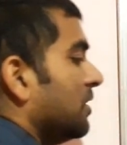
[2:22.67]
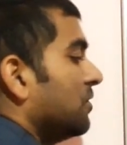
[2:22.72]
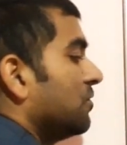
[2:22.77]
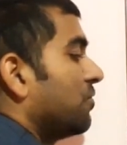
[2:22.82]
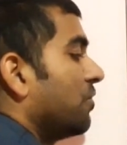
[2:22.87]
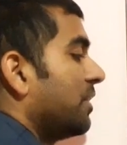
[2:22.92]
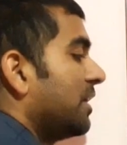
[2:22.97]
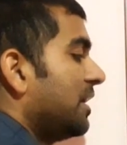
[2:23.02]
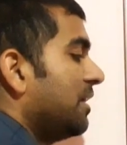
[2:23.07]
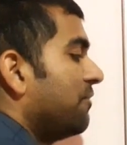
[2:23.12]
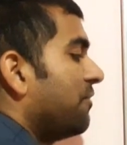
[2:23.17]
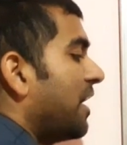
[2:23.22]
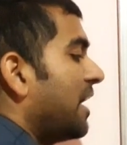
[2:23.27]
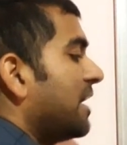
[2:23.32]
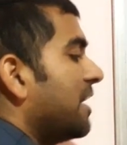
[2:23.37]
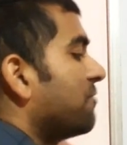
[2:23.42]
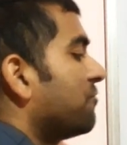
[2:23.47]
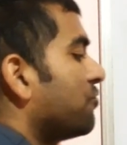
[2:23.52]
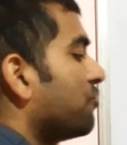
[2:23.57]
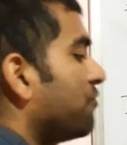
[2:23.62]
So if I
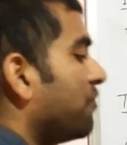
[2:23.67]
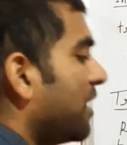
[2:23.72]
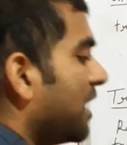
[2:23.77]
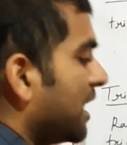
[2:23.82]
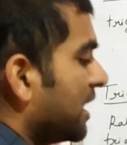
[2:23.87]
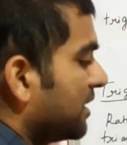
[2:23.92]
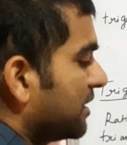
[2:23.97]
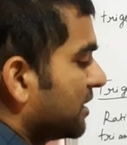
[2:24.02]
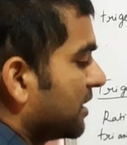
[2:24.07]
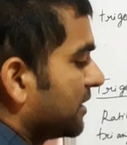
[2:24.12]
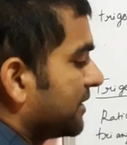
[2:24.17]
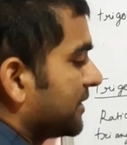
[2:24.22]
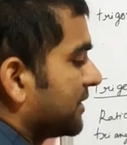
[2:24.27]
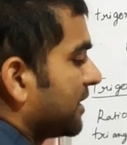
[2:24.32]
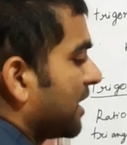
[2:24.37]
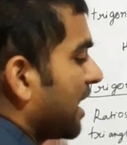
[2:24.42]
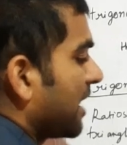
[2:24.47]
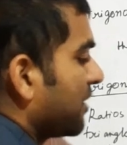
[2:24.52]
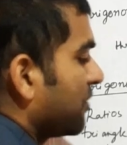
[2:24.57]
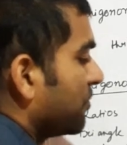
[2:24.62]
have to find the
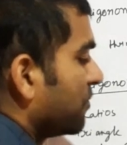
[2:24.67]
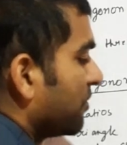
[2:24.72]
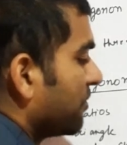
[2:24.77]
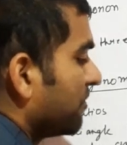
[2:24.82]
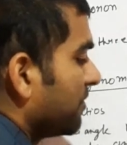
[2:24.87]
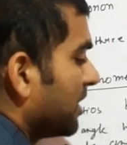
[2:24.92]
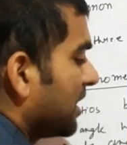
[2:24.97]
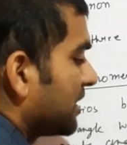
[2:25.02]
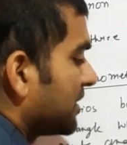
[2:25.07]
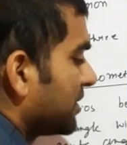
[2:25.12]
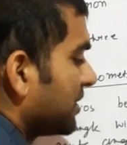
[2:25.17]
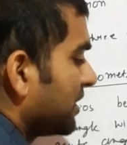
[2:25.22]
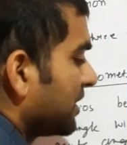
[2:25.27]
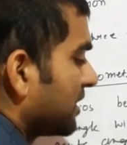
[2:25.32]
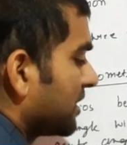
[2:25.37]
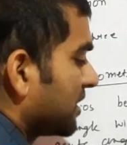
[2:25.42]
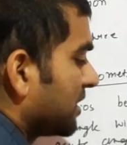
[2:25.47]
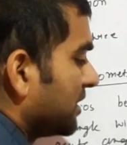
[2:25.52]
trigonometric,